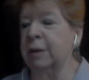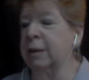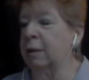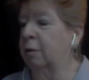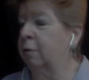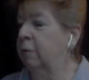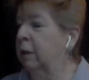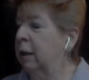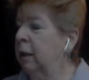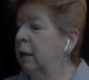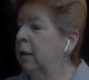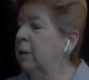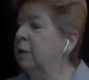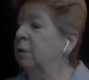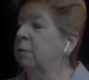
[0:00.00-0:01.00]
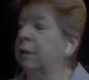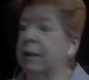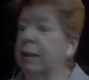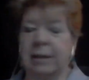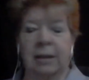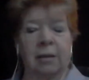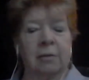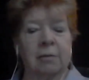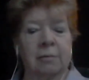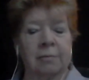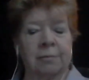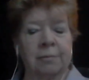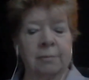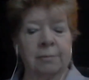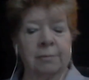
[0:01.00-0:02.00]
So Lisa,
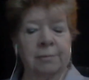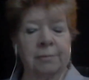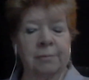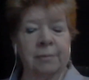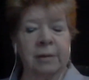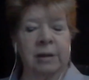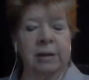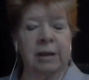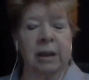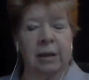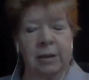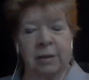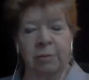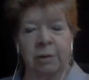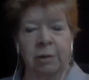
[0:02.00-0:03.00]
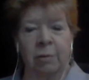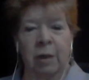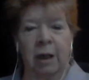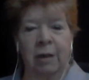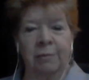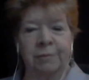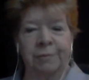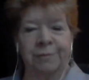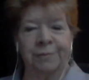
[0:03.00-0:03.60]
mm-hmm. Tell us who you are.